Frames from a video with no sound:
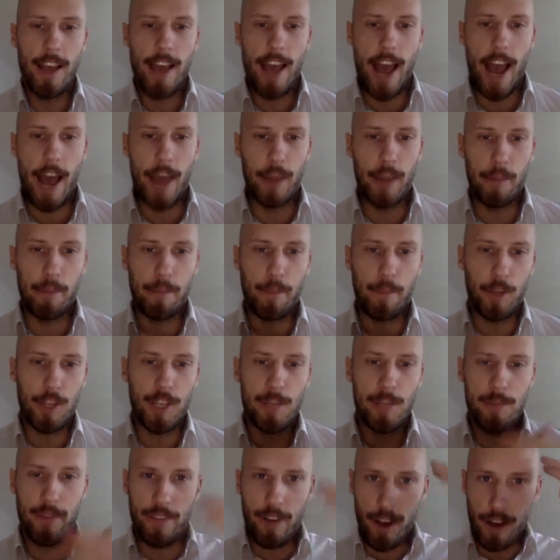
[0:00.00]
at the
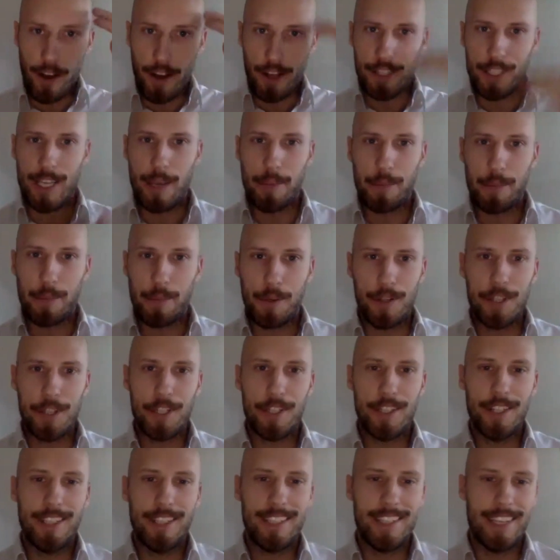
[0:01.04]
bottom of our
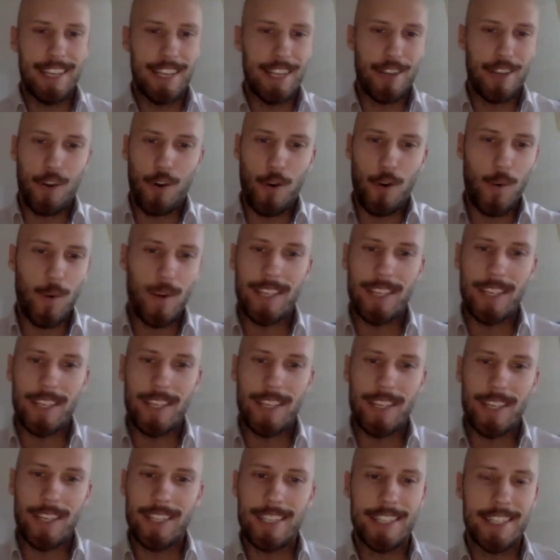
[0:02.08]
subconscious, it's always
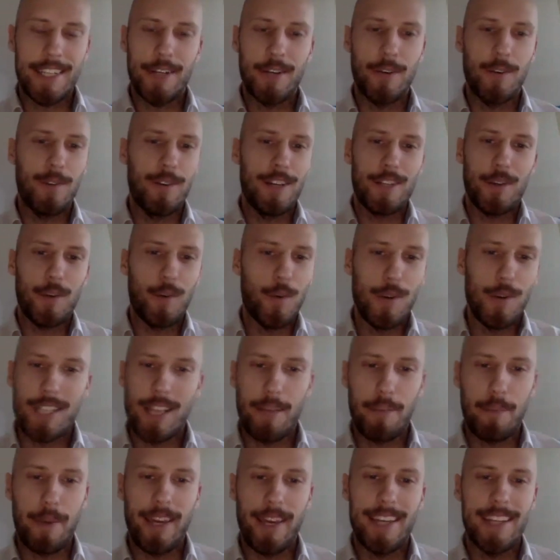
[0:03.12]
still. It's
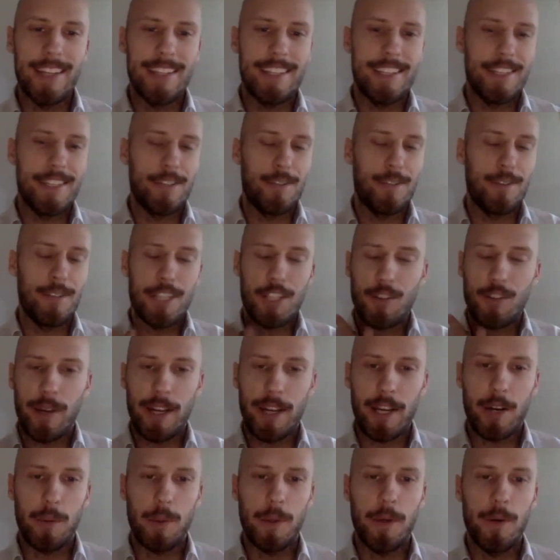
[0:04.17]
always at peace. It's always
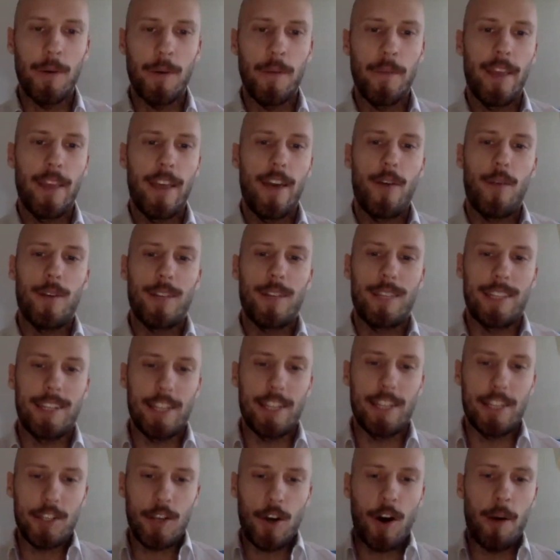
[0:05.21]
tranquil. Whereas at
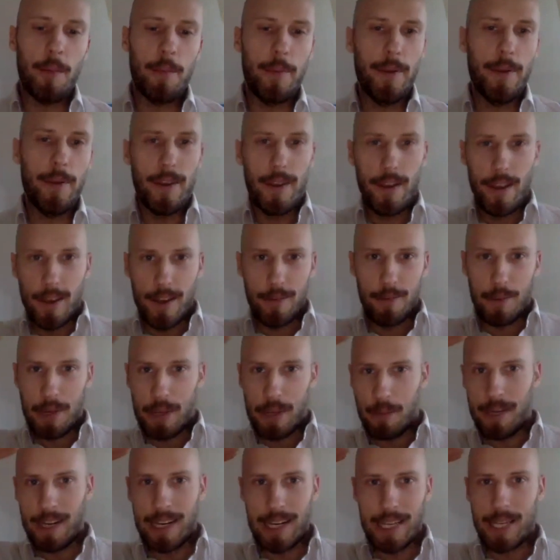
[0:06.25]
the top,
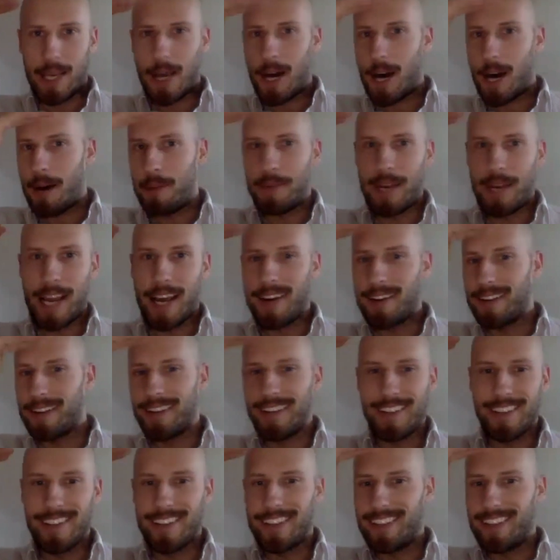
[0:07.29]
we need to calm
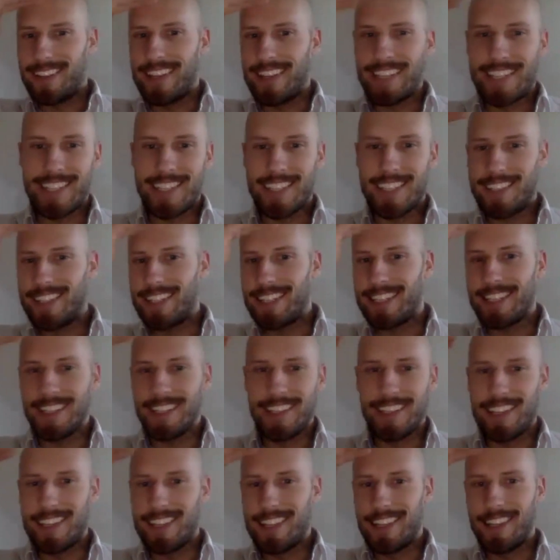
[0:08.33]
down this this
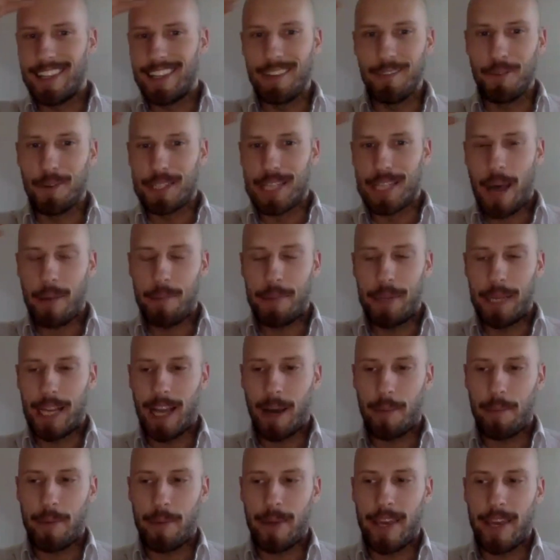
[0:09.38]
what's happening
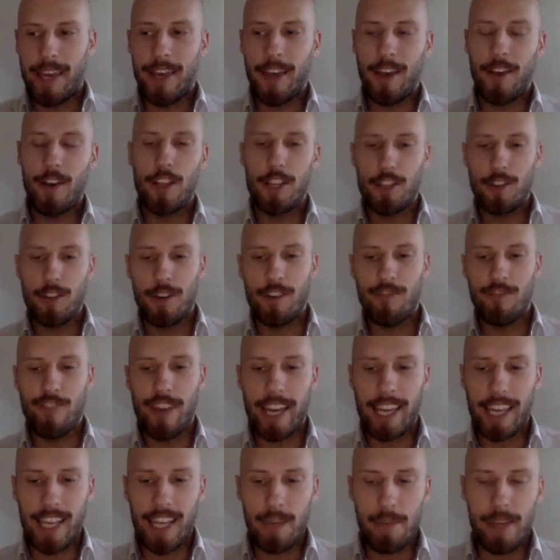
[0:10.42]
up here. So in
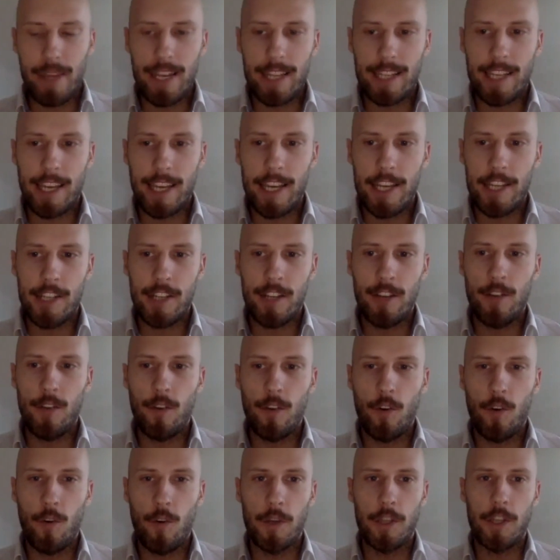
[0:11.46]
regular meditation,
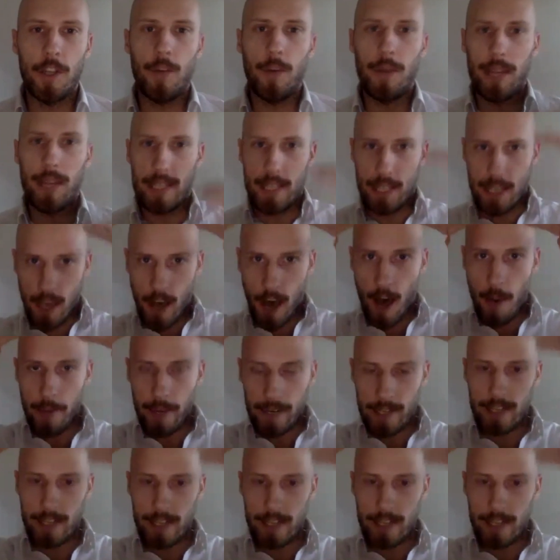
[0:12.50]
all we're doing is calming the